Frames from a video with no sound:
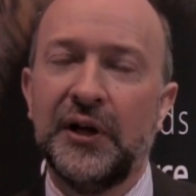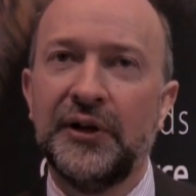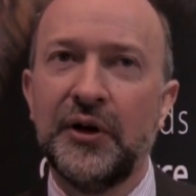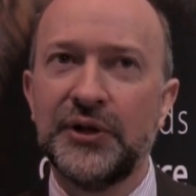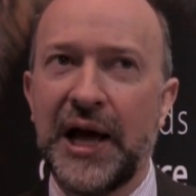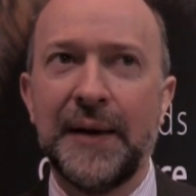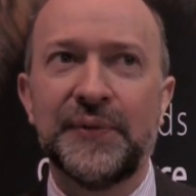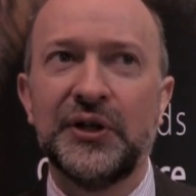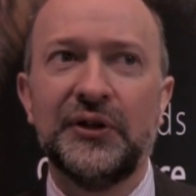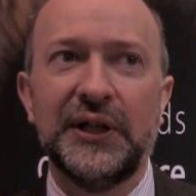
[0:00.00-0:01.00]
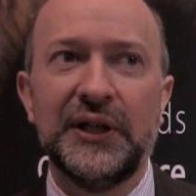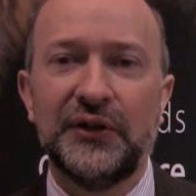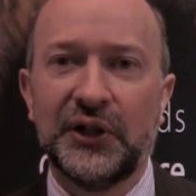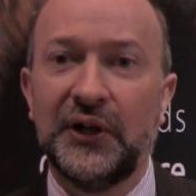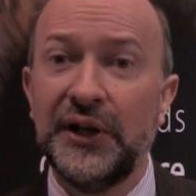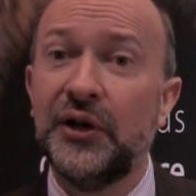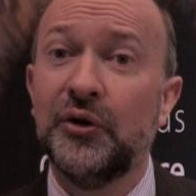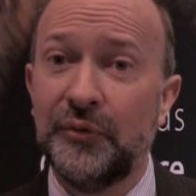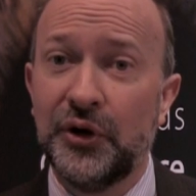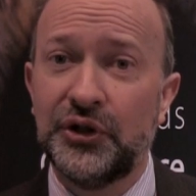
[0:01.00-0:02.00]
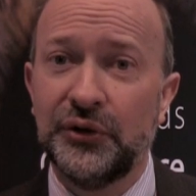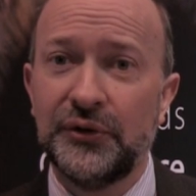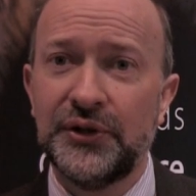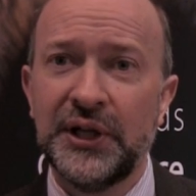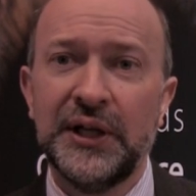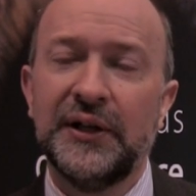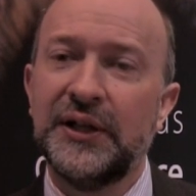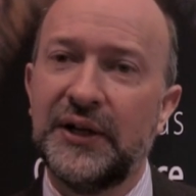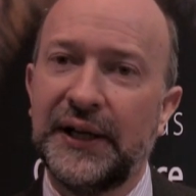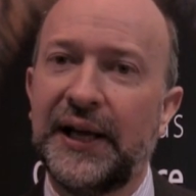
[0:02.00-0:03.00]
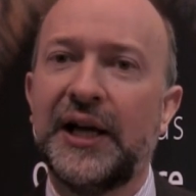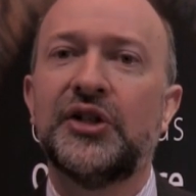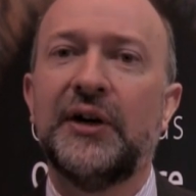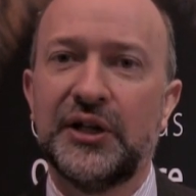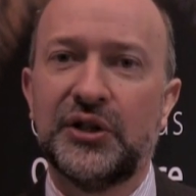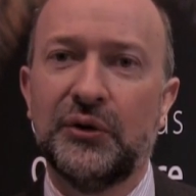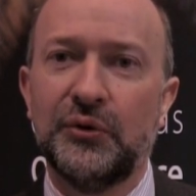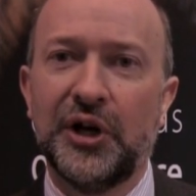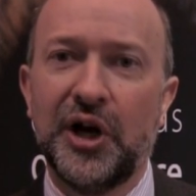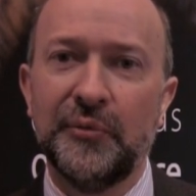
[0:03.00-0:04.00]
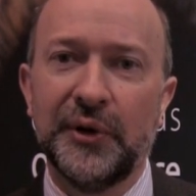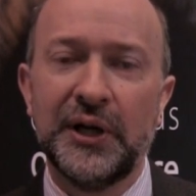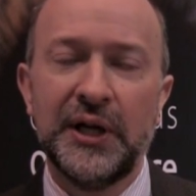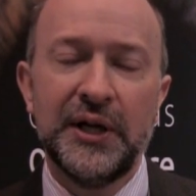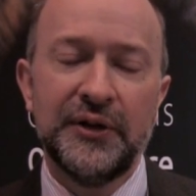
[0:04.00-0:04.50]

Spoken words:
and those apps are the clinical modules, things like cataract, glaucoma,